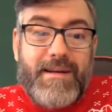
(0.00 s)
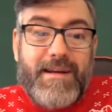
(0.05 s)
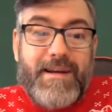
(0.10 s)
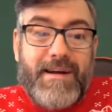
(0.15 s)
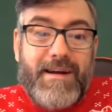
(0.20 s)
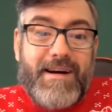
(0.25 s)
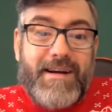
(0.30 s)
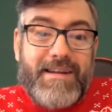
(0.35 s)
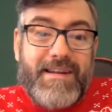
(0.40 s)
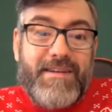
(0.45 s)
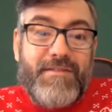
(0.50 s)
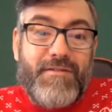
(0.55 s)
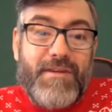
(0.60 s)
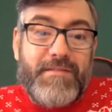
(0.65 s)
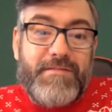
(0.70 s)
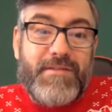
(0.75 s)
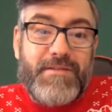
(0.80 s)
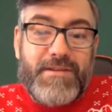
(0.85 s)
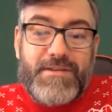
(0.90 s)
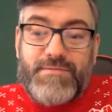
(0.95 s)
and it
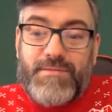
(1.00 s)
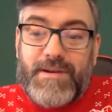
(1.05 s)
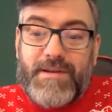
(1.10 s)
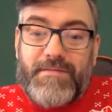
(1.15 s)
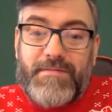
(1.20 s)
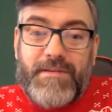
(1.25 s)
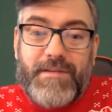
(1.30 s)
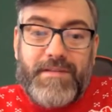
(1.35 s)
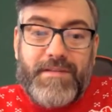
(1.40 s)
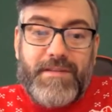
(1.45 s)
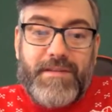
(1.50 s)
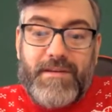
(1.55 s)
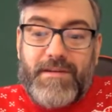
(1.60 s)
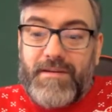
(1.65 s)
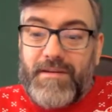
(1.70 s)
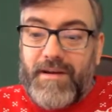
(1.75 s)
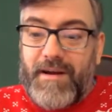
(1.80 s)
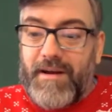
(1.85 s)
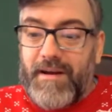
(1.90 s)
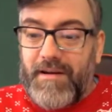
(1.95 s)
arrived on the 25th,
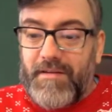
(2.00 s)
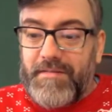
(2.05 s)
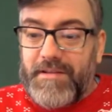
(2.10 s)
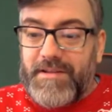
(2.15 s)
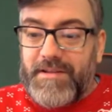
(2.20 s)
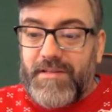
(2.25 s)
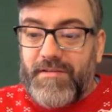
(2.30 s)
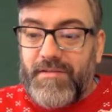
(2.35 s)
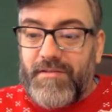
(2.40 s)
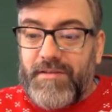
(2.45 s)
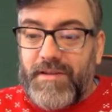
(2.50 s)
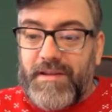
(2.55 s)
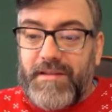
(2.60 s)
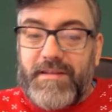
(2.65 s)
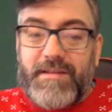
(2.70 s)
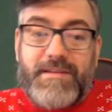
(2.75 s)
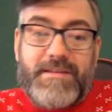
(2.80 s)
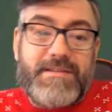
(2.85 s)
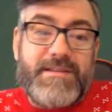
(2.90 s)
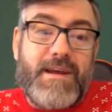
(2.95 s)
on the 13th of
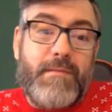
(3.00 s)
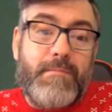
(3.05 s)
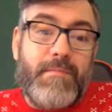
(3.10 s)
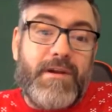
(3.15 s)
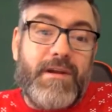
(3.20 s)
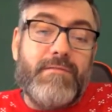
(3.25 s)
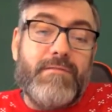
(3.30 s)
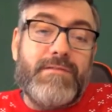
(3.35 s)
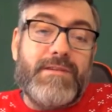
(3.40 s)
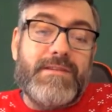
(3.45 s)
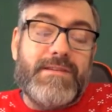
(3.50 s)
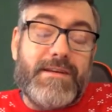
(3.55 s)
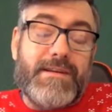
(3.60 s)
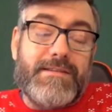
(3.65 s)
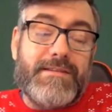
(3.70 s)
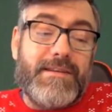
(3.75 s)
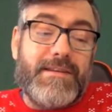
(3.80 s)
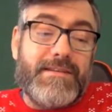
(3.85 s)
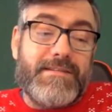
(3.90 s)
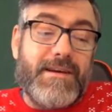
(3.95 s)
December. How
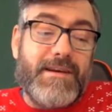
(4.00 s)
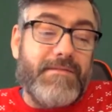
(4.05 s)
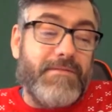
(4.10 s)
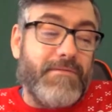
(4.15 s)
disgusting is that for